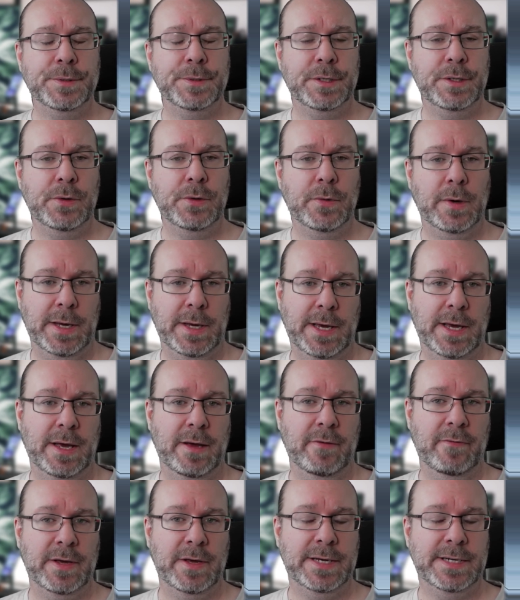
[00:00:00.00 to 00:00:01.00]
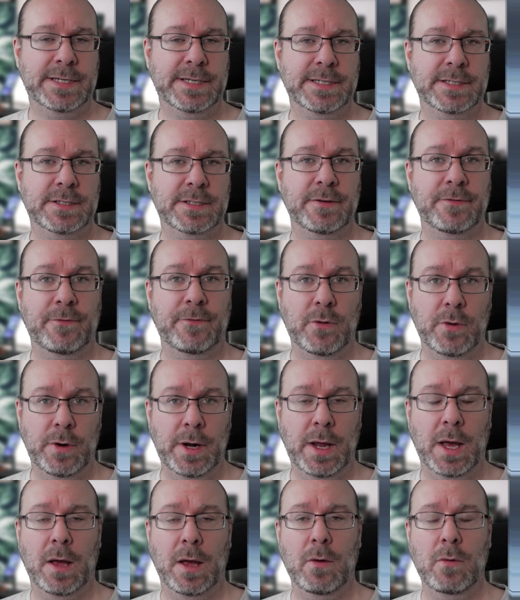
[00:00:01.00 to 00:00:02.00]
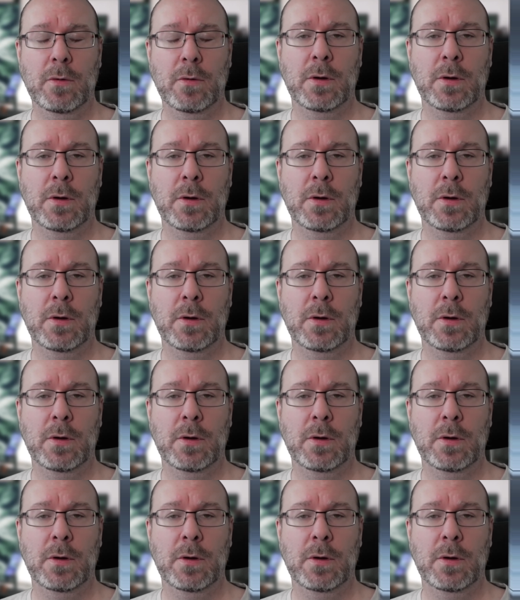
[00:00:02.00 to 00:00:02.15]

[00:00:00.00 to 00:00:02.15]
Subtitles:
you have is for now